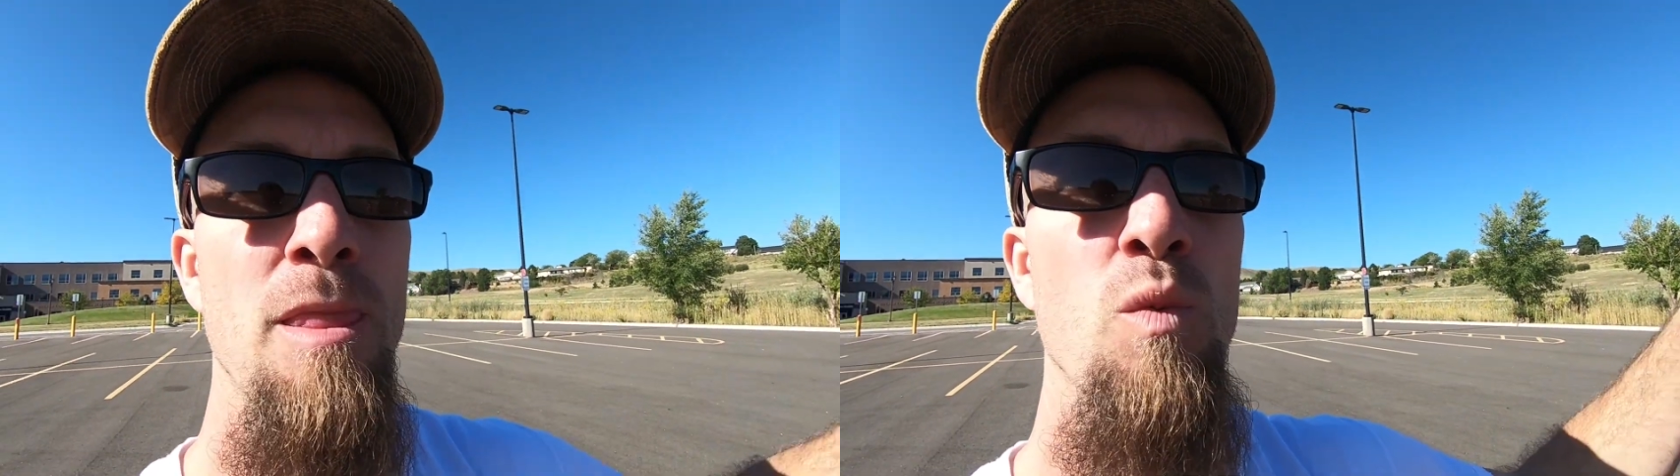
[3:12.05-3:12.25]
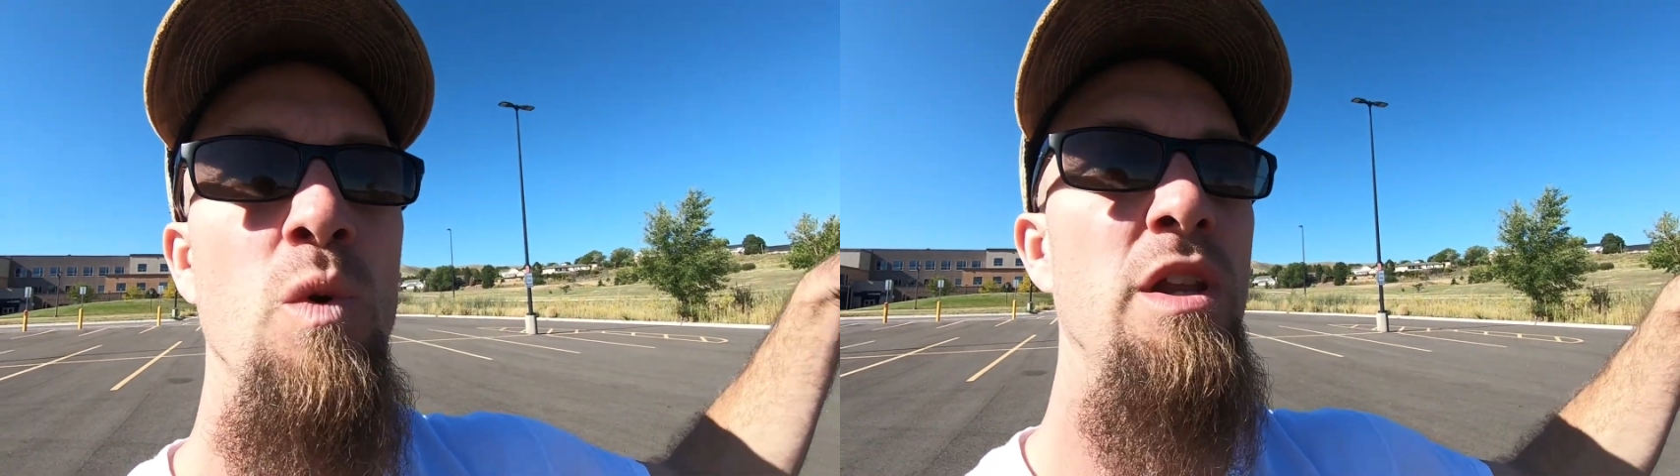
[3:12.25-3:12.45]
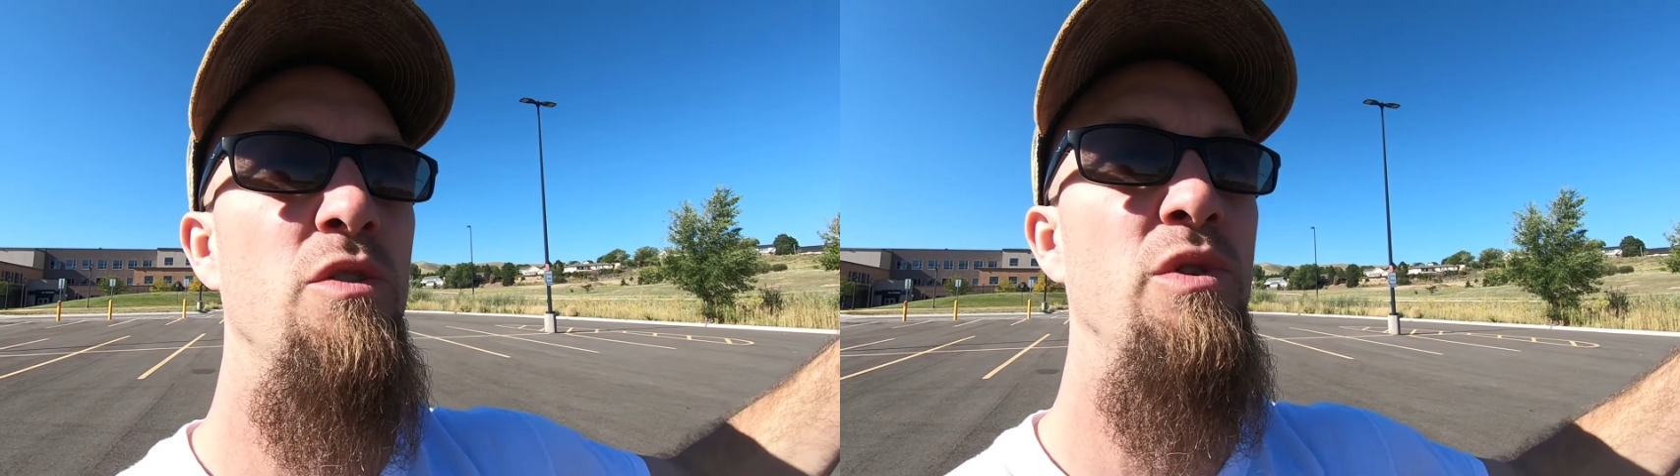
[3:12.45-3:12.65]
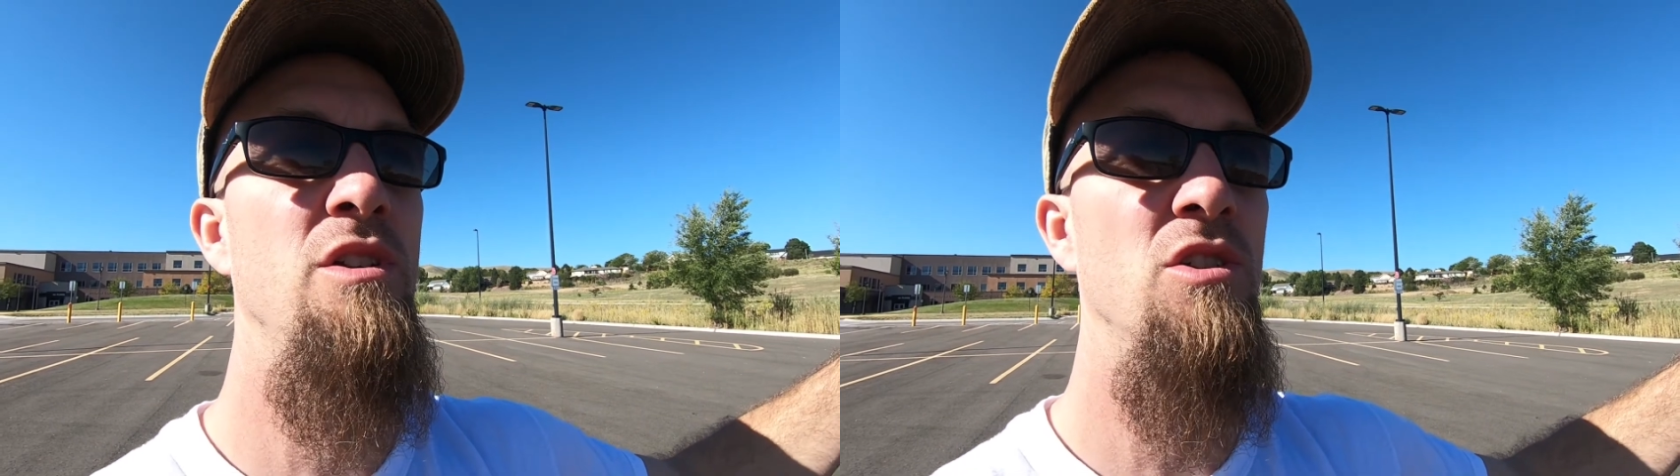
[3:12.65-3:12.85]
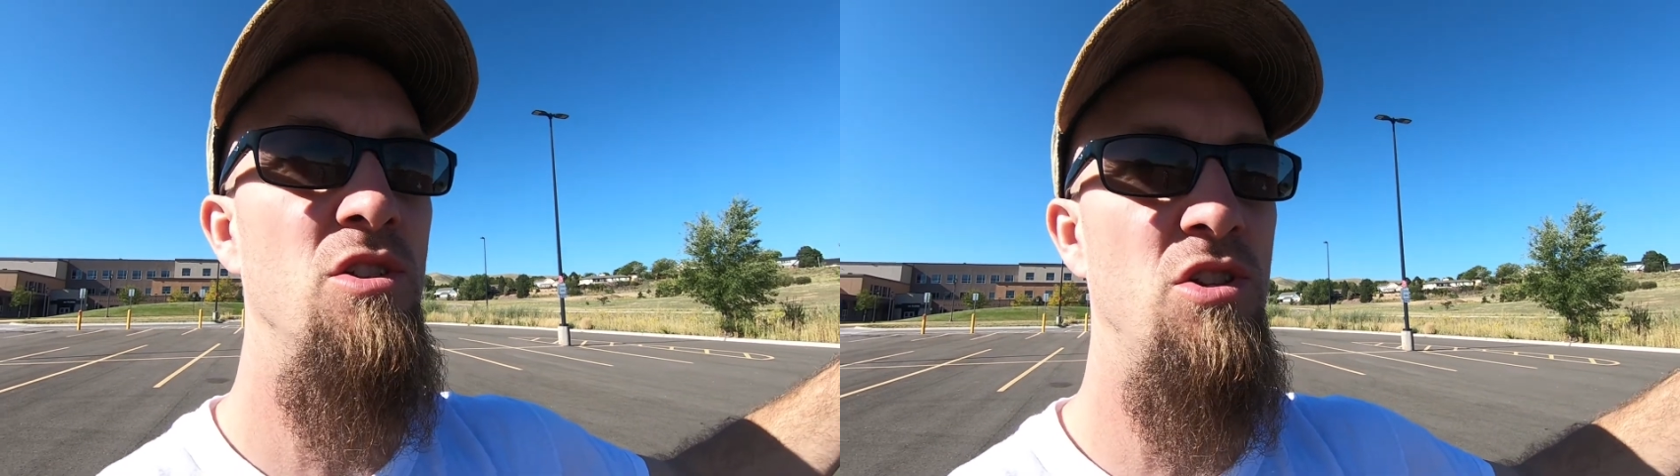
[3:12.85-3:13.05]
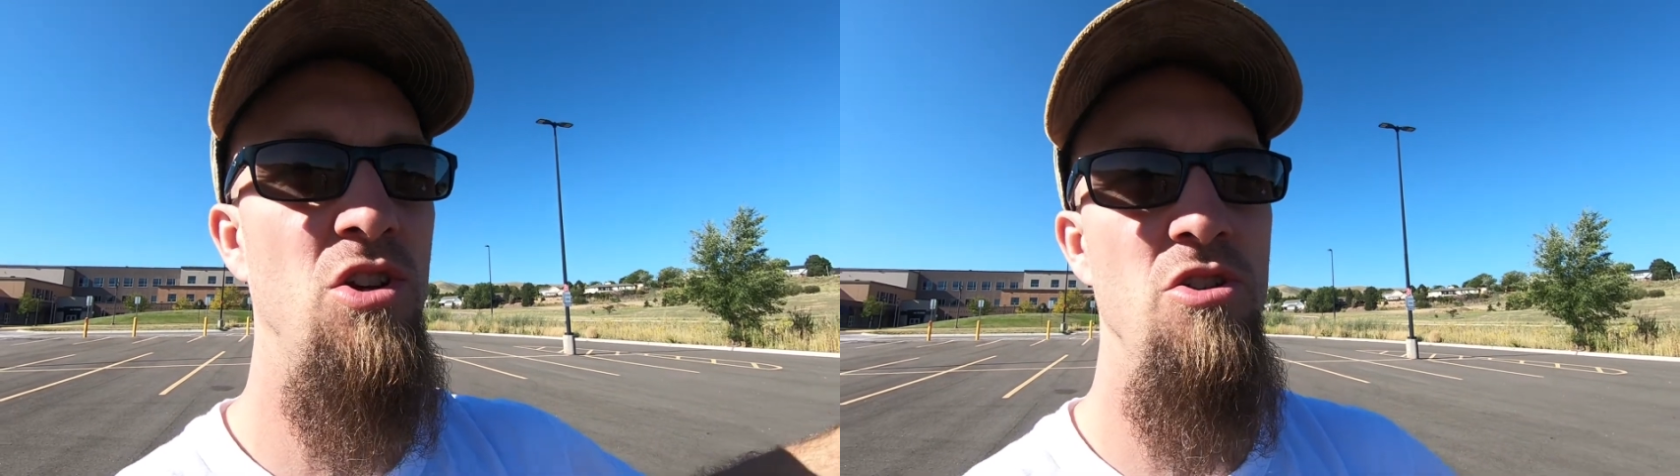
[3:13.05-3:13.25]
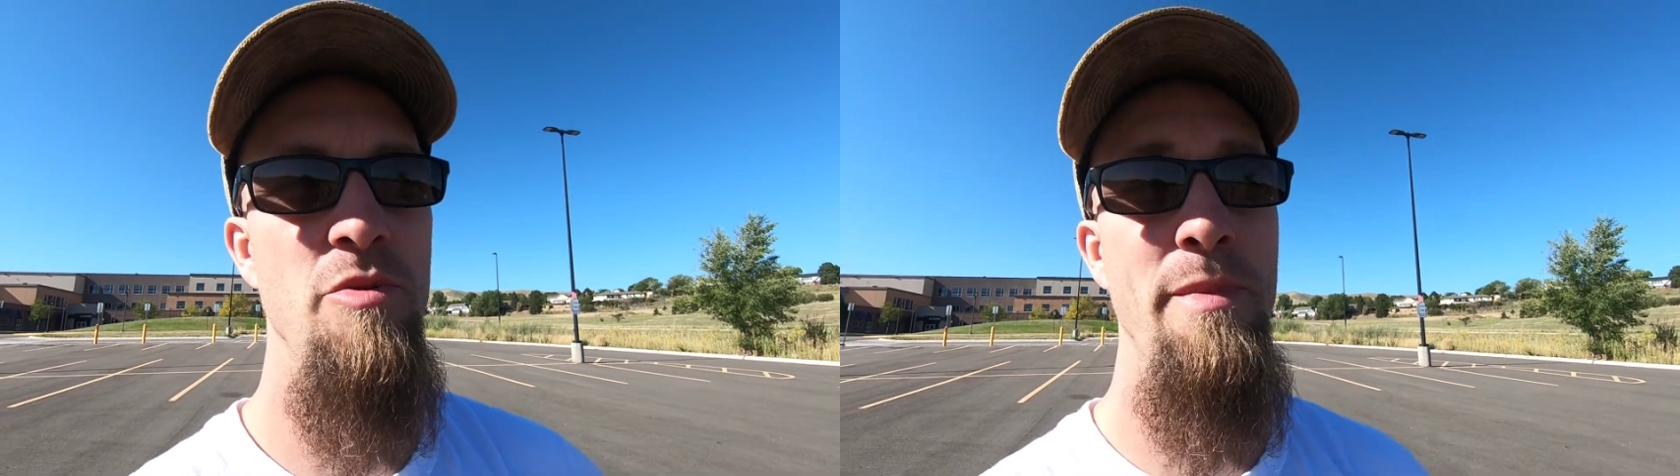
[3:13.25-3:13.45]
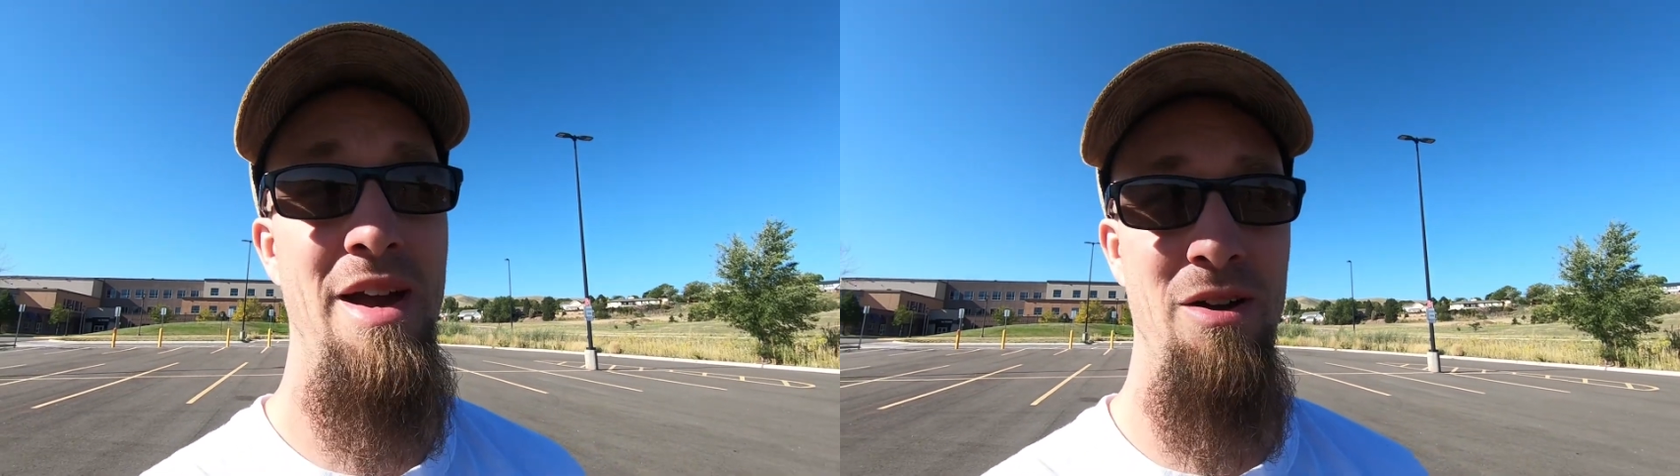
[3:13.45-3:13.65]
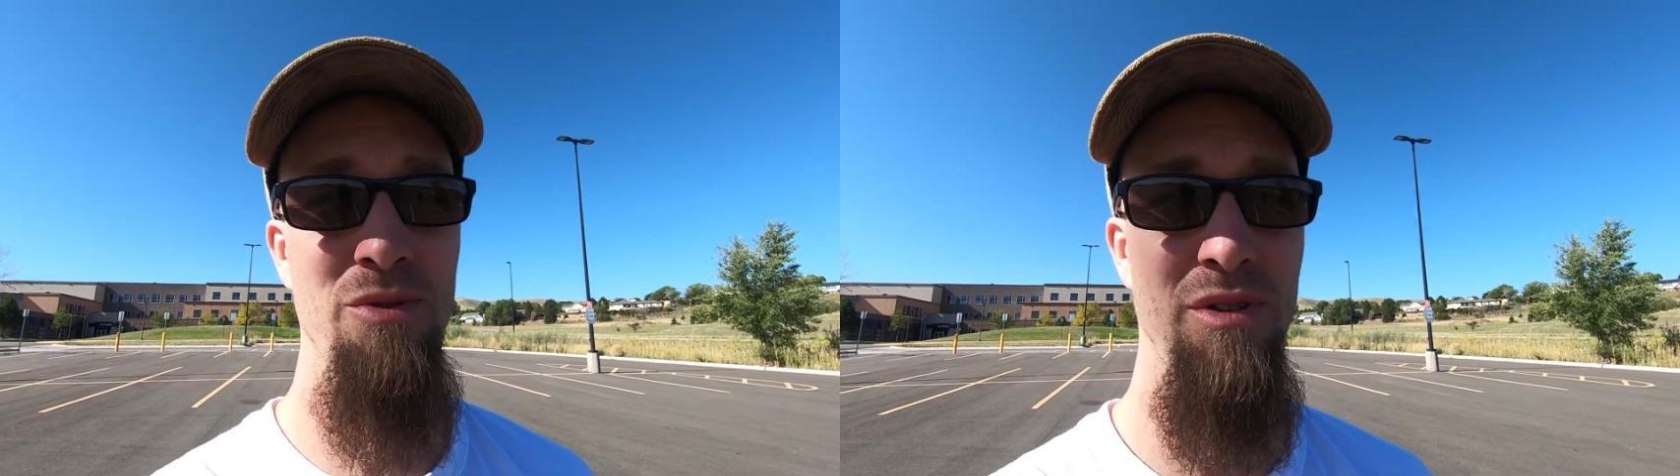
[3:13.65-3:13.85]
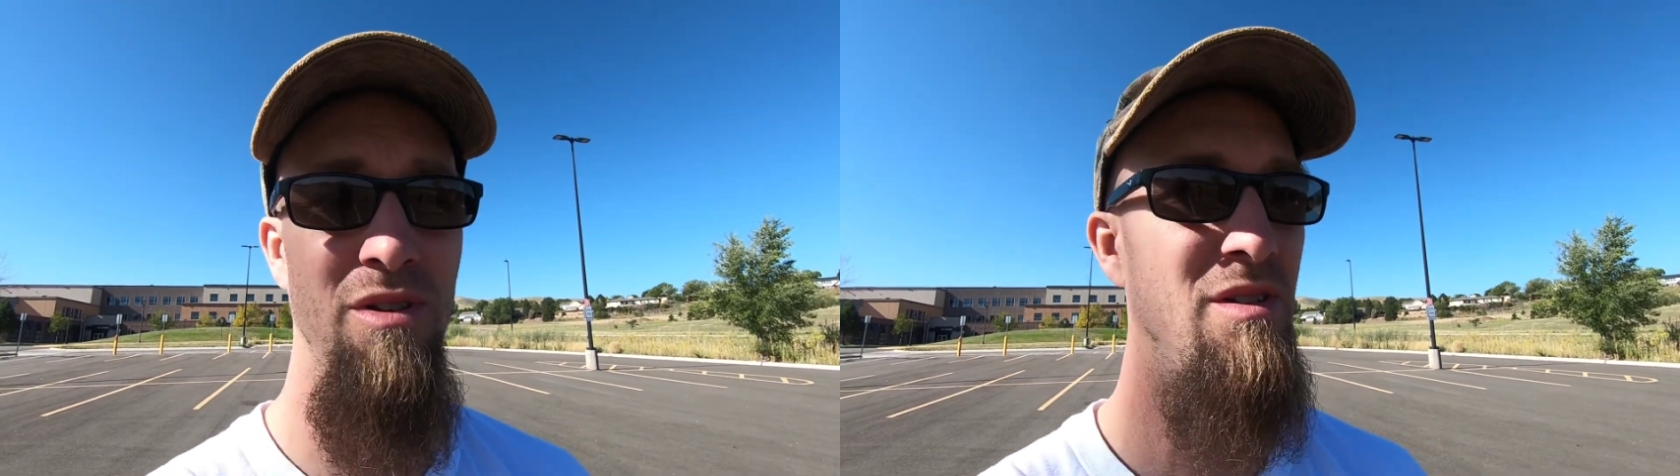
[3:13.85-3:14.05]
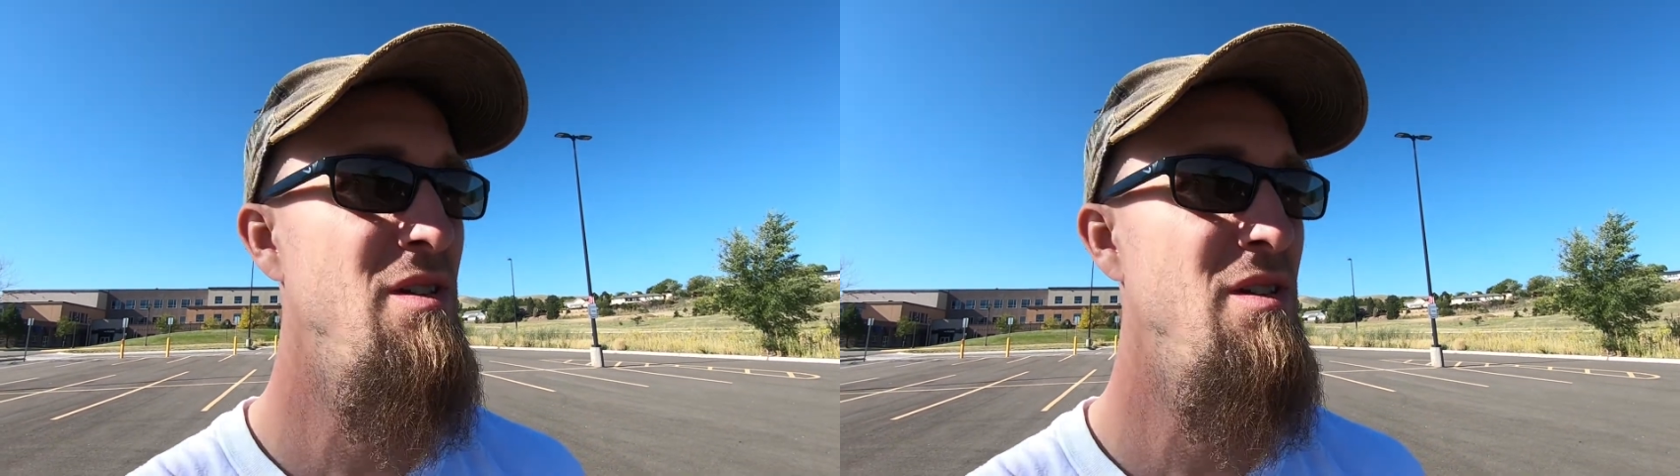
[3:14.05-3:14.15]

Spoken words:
when it reaches a certain amount,